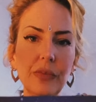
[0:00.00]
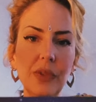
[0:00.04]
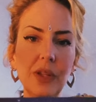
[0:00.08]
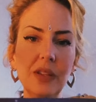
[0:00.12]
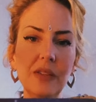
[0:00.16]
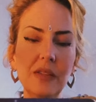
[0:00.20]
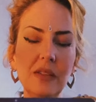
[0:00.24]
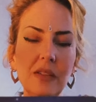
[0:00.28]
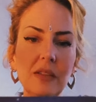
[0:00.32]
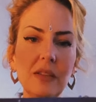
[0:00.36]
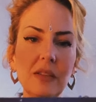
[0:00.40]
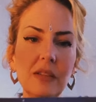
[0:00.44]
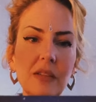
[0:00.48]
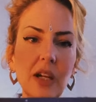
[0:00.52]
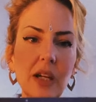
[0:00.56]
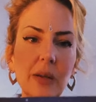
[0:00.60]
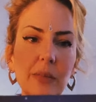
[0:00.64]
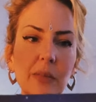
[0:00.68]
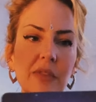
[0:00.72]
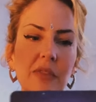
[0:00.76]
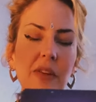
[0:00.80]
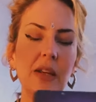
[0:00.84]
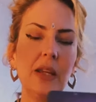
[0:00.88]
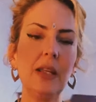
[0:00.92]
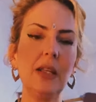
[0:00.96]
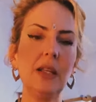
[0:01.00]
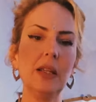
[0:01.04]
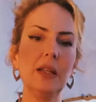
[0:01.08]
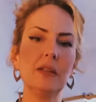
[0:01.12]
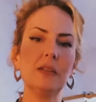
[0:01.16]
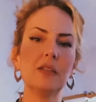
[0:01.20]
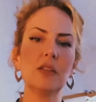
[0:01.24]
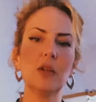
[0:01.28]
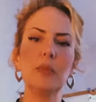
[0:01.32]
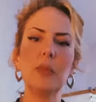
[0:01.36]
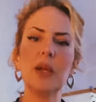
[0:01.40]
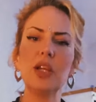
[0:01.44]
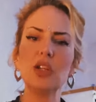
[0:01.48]
This is a time of healing.
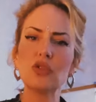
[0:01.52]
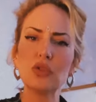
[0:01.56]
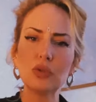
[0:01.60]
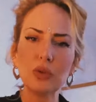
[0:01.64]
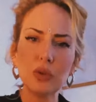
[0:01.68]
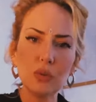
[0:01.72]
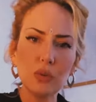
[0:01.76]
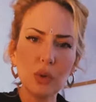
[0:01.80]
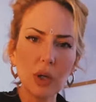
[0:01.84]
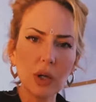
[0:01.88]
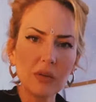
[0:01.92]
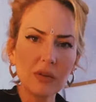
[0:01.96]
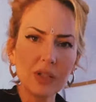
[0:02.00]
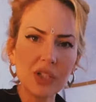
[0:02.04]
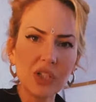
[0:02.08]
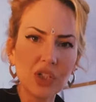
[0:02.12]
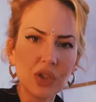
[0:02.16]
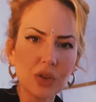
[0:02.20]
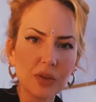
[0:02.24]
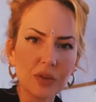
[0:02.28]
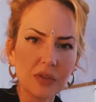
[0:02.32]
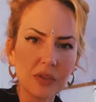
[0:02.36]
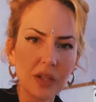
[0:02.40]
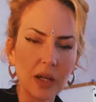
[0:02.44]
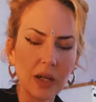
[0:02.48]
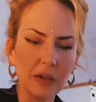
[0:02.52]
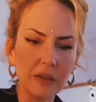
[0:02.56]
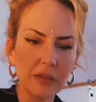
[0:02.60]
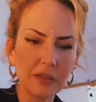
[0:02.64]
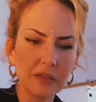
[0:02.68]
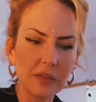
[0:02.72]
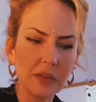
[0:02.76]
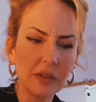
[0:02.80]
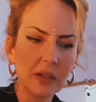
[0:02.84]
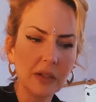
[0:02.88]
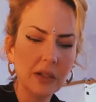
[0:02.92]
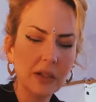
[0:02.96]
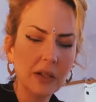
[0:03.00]
So make sure you nourish
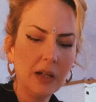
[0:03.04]
yourself.